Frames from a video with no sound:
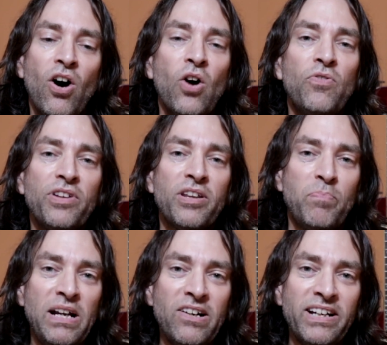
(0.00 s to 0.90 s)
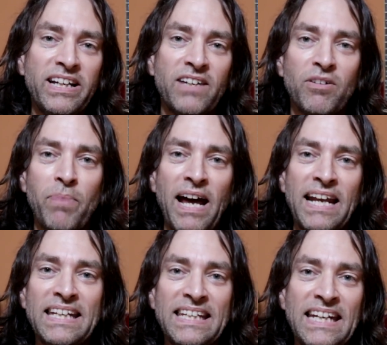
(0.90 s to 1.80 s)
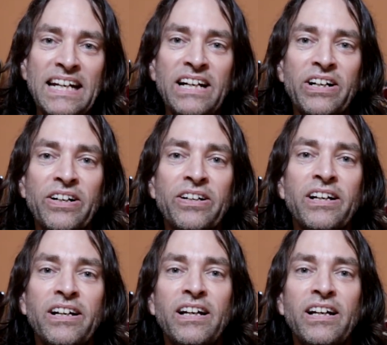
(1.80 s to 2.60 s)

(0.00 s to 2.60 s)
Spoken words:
over the period of about a year,